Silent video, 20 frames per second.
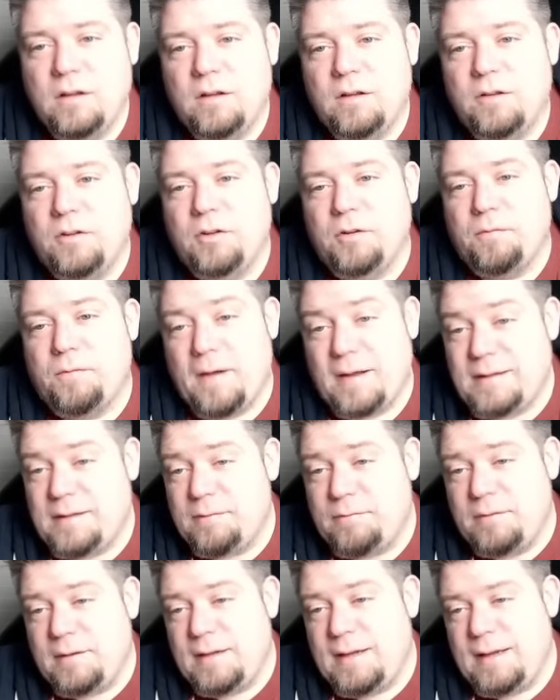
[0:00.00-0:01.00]
So
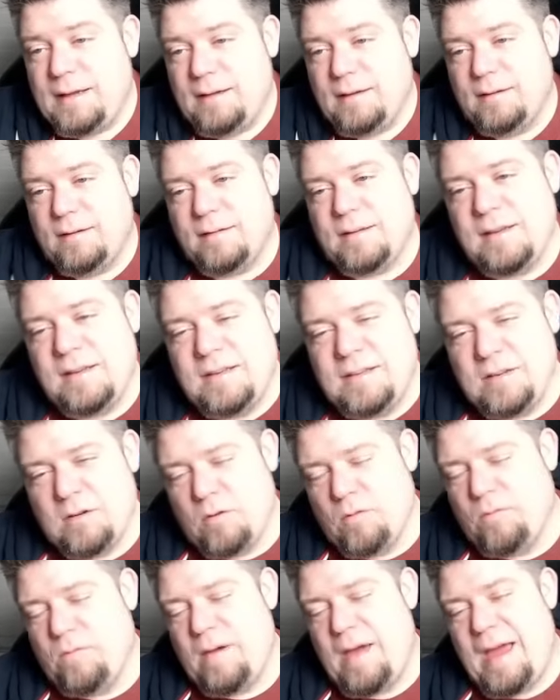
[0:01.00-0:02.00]
effectively, these
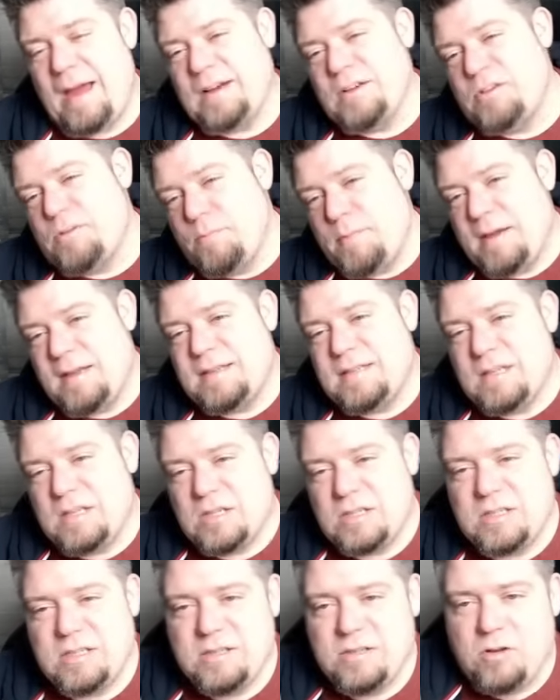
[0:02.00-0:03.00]
sort of extra bits are
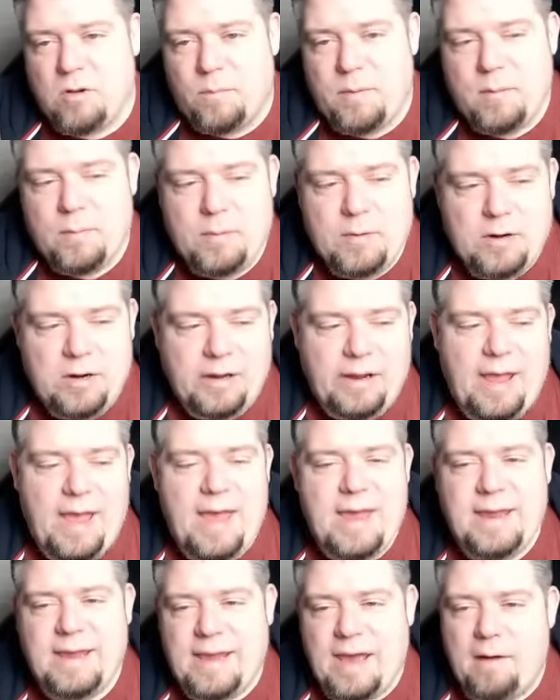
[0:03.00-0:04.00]
just to stop people putting like
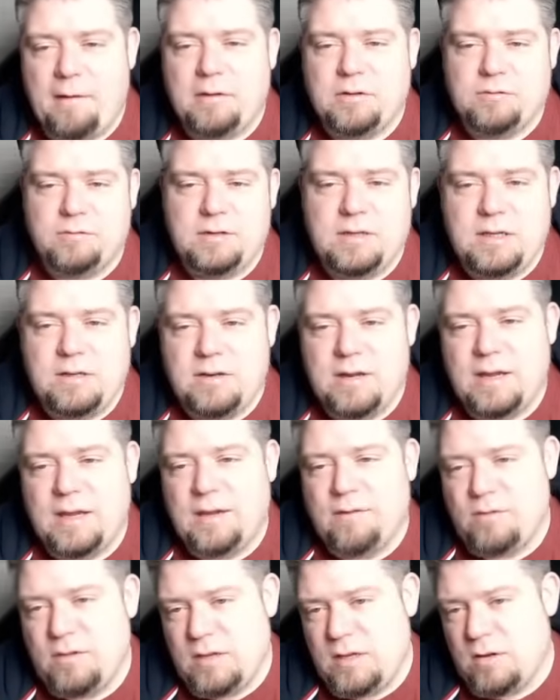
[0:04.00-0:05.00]
a character in a unit
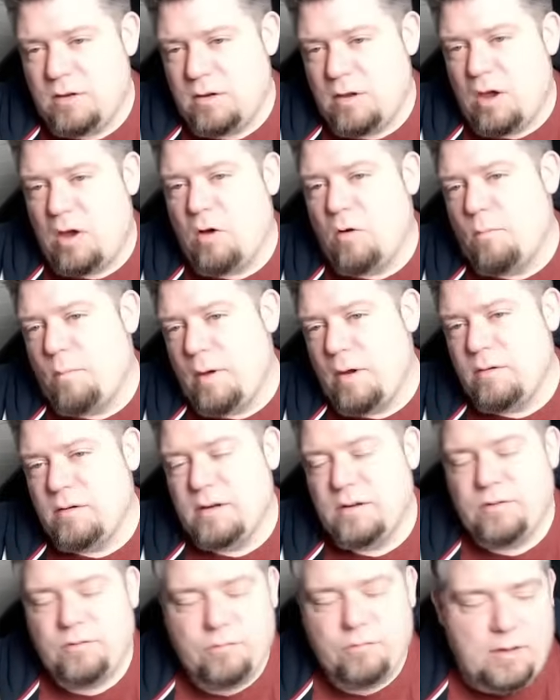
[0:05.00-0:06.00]
and giving the unit a whole
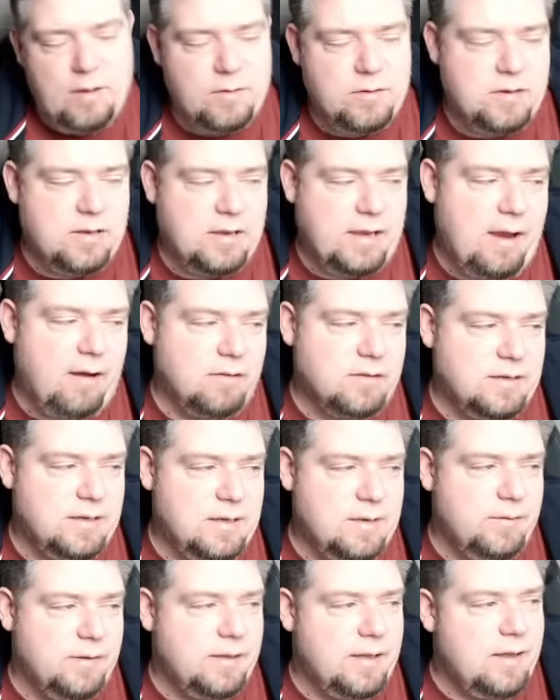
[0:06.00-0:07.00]
bonus for the character
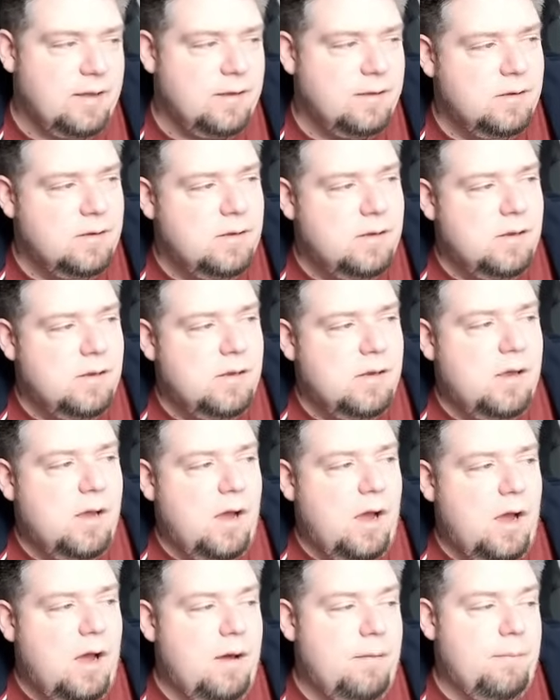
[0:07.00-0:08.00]
living there.
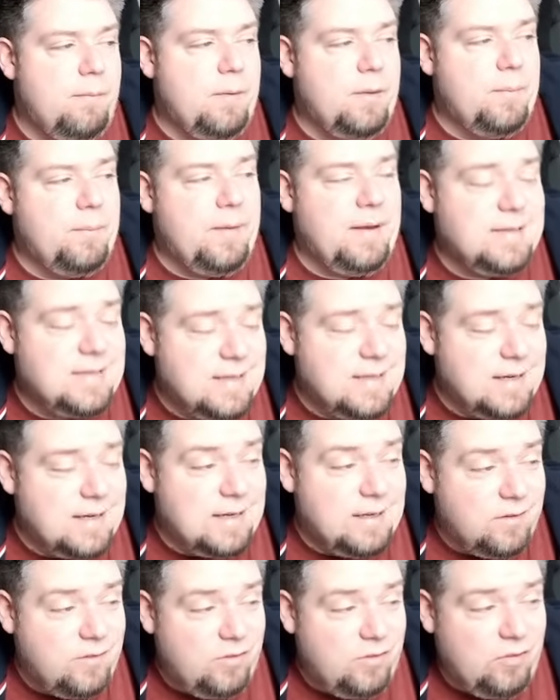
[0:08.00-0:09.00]
But
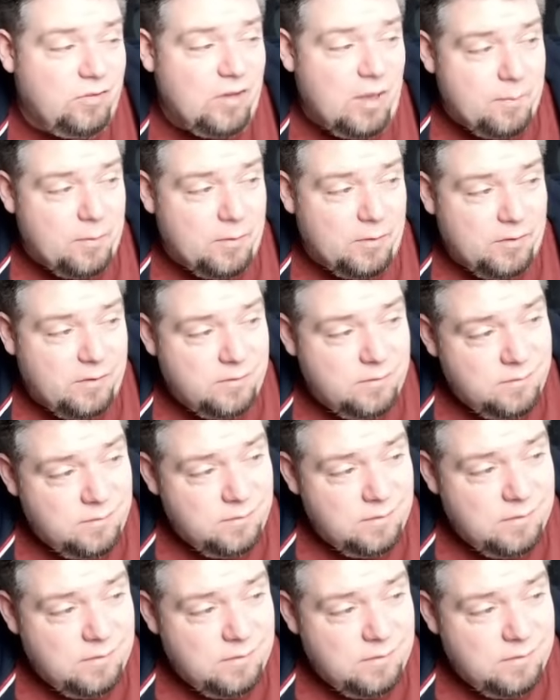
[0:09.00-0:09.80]
basically, stubborn